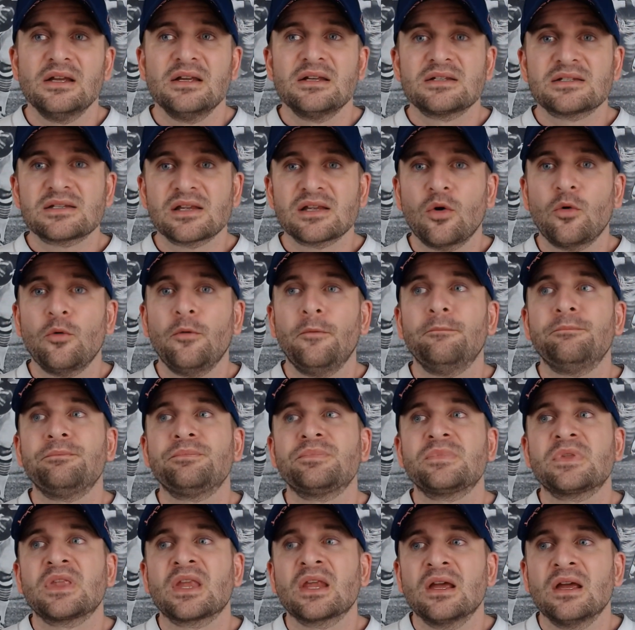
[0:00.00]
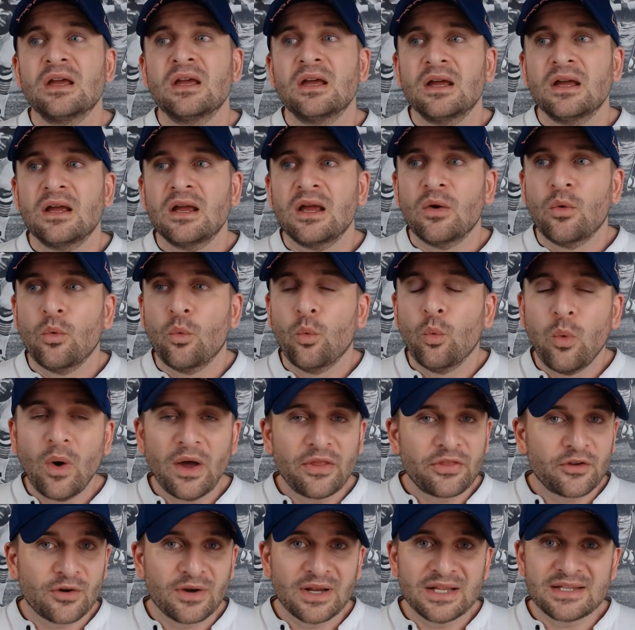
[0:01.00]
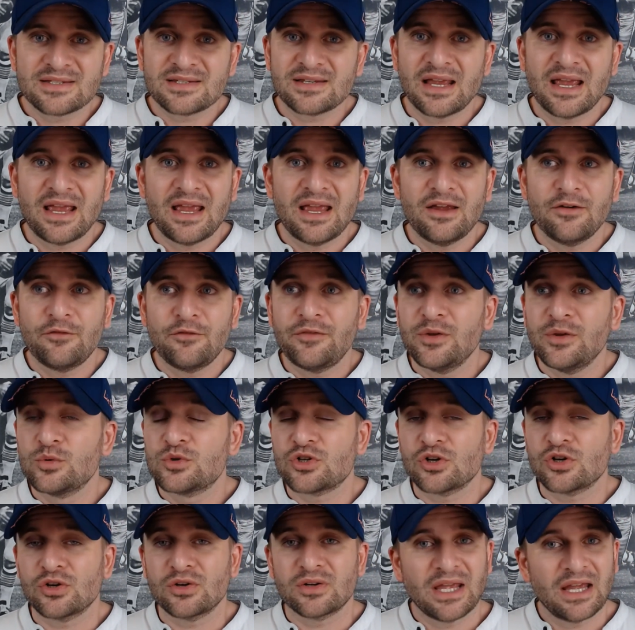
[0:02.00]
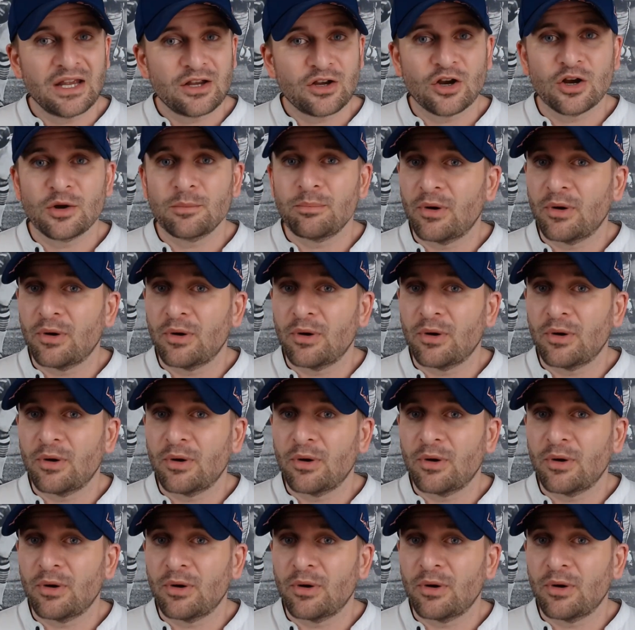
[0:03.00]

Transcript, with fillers: So whether it's a future kicker,